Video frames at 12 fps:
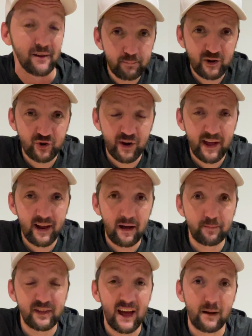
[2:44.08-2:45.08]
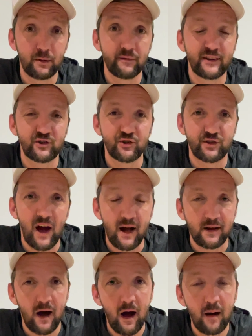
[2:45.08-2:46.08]
Be sure to hit up
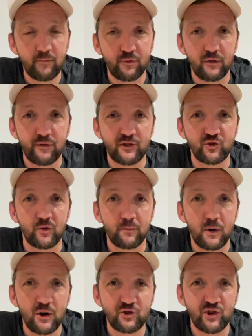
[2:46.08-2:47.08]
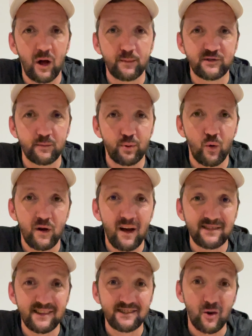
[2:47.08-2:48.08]
theedibleadventures.com for official merch. Help support
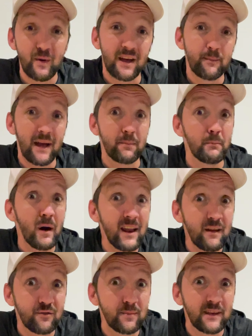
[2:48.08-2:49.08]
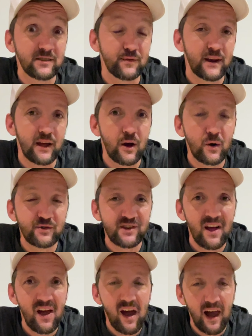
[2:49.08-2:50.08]
us until we can make money from these videos,
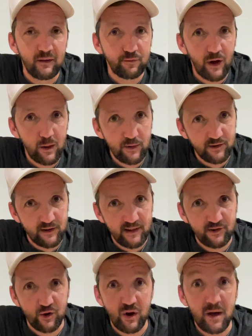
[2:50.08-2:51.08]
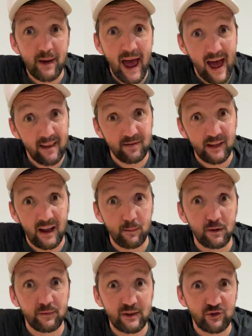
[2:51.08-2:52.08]
and follow us on Instagram at
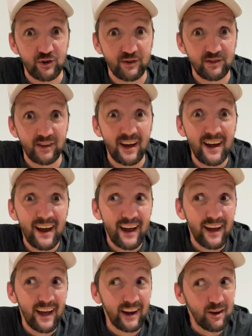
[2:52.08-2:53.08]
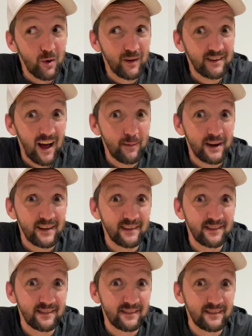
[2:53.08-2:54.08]
theedibleadventures. And you know what time it
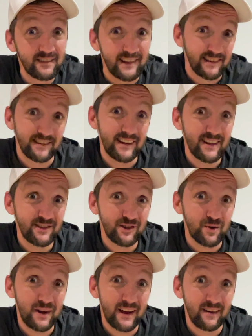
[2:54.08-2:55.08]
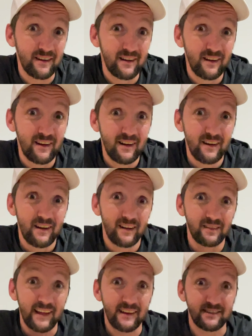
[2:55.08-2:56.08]
is. This is the end screen.
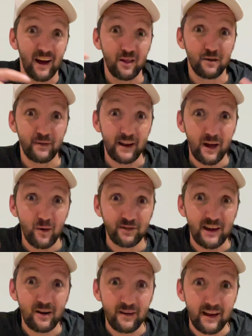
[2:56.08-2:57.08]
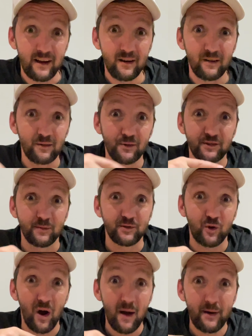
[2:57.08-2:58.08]
Links to other videos here and here. Little
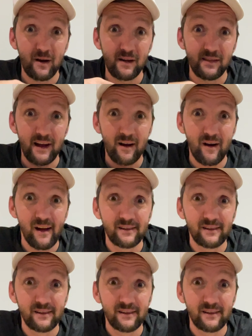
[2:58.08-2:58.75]
subscribe area there.